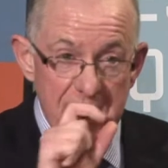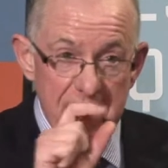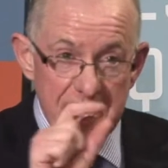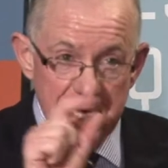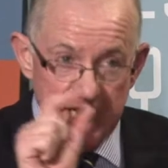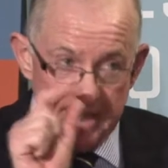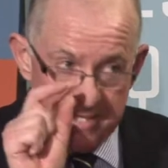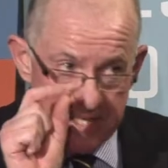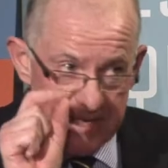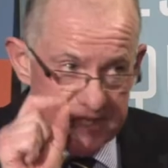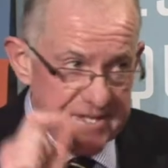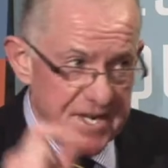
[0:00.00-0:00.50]

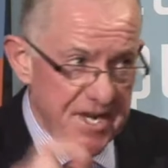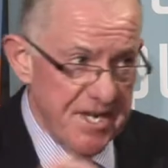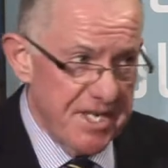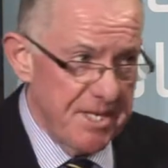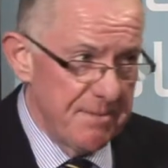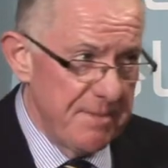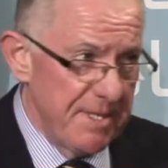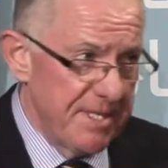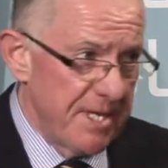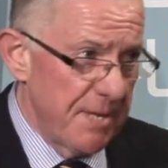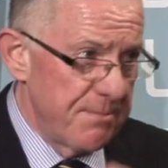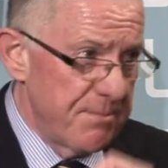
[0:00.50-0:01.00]
He did say to
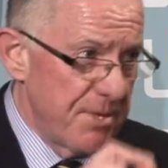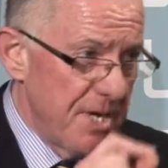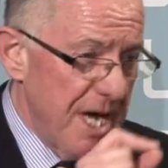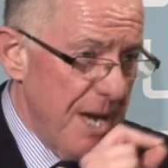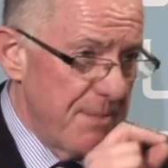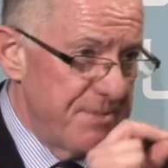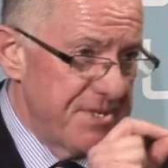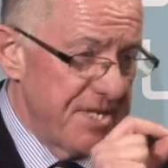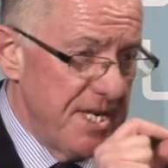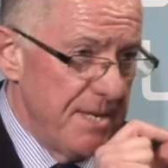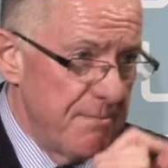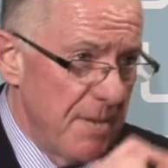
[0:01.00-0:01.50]
me that
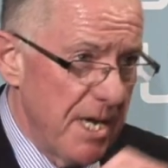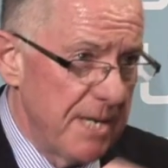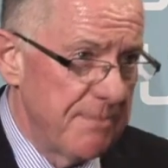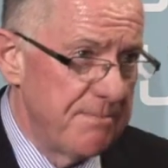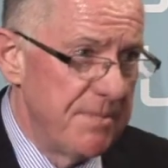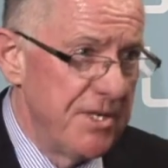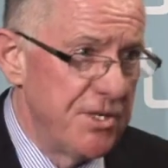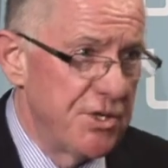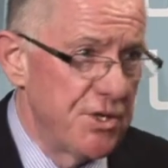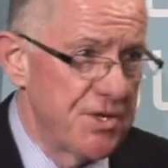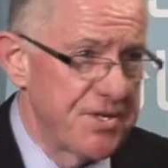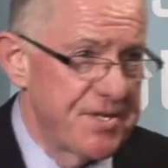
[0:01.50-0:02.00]
perhaps he might
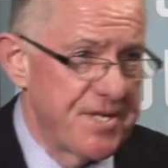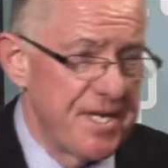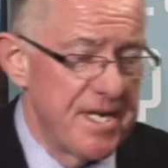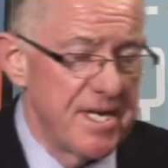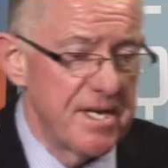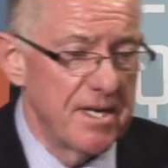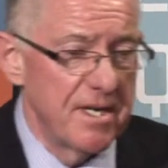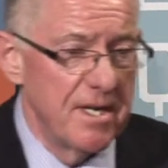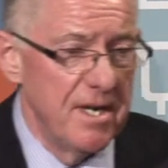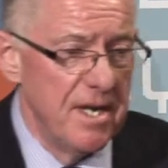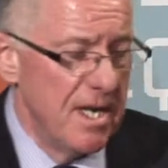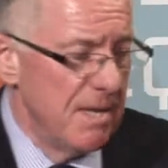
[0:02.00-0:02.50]
be just
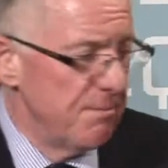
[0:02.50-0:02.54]
here,